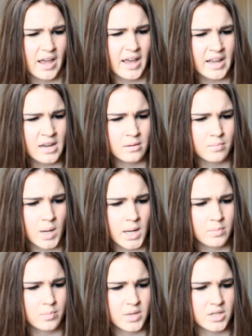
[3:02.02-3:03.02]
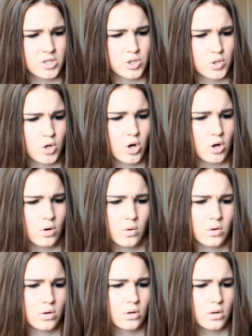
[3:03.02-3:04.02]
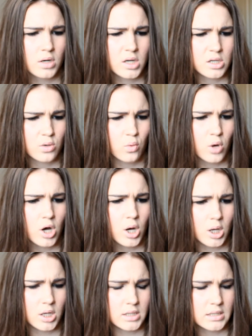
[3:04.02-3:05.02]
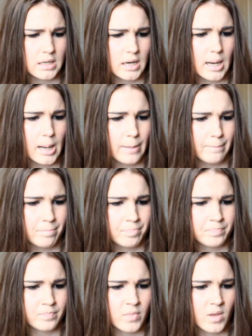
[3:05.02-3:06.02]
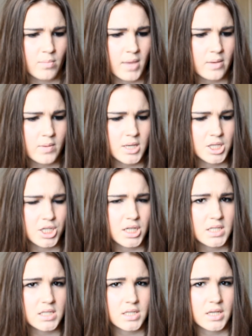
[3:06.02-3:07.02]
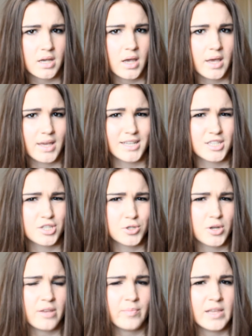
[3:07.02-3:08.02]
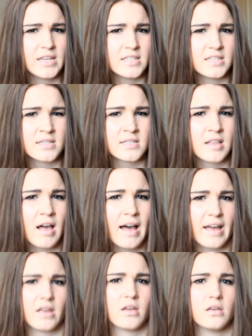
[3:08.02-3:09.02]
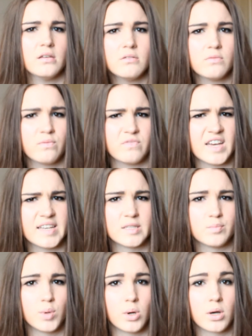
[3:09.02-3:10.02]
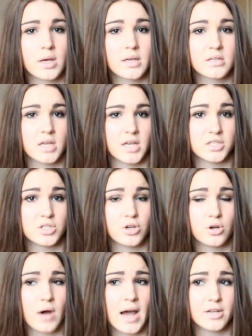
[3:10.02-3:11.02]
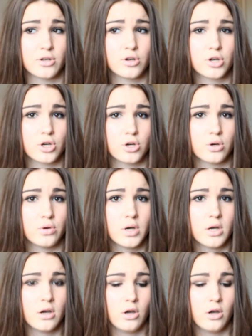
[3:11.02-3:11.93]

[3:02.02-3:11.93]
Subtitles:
Hate might be a strong word. Maybe just extremely dislike Facebook, and so I don't go